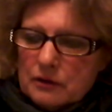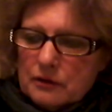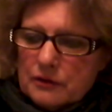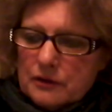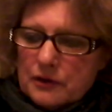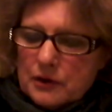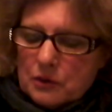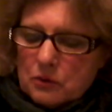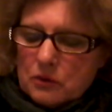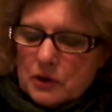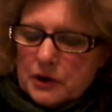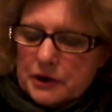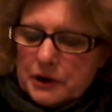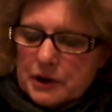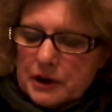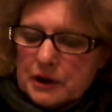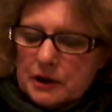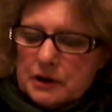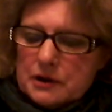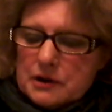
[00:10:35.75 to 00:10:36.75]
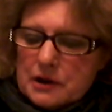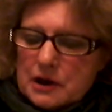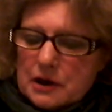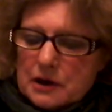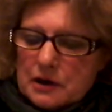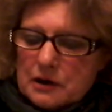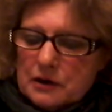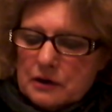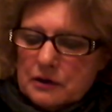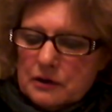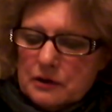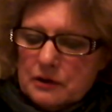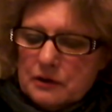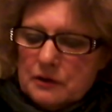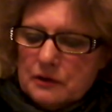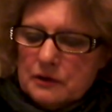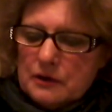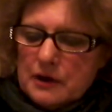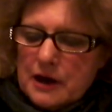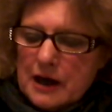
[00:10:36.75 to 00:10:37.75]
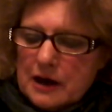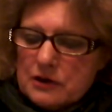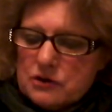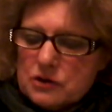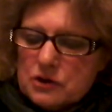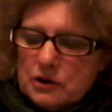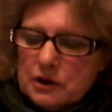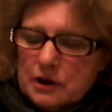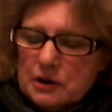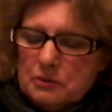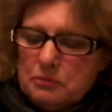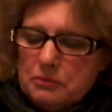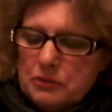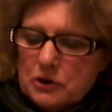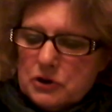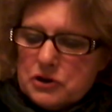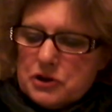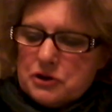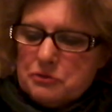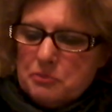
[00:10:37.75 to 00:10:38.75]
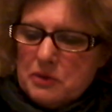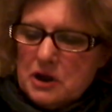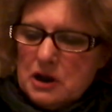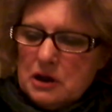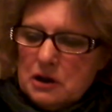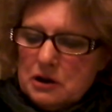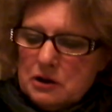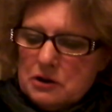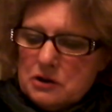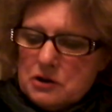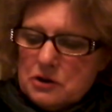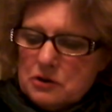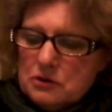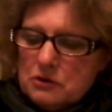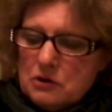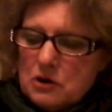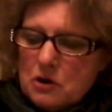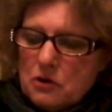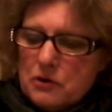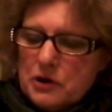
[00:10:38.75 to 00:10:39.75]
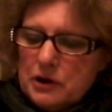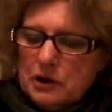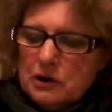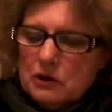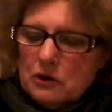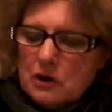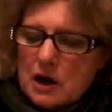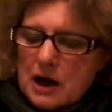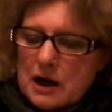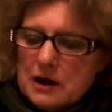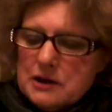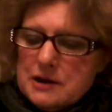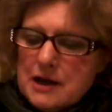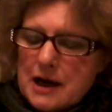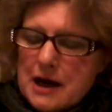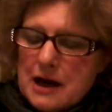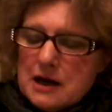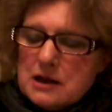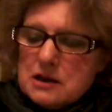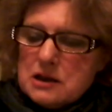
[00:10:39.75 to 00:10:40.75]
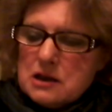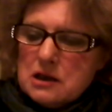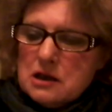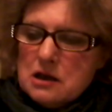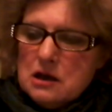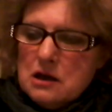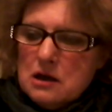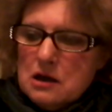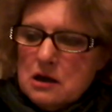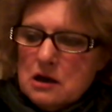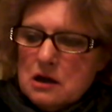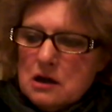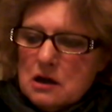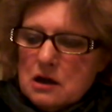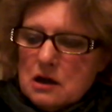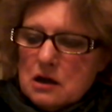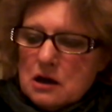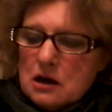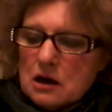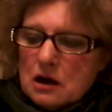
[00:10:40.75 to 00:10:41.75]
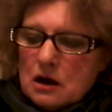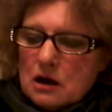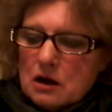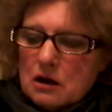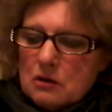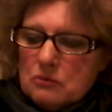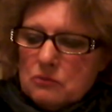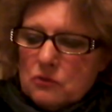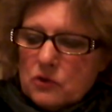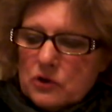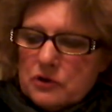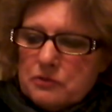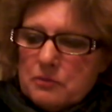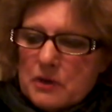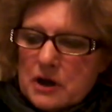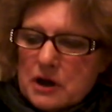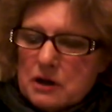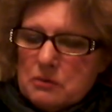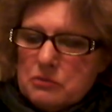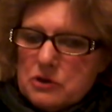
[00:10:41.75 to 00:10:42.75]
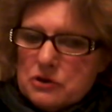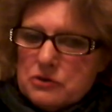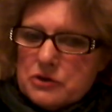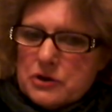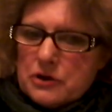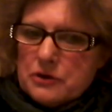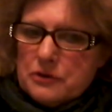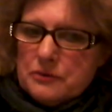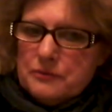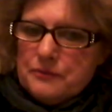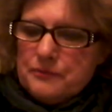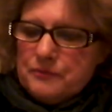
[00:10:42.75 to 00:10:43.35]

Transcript: the one that actually pushed me into going no contact with my abuser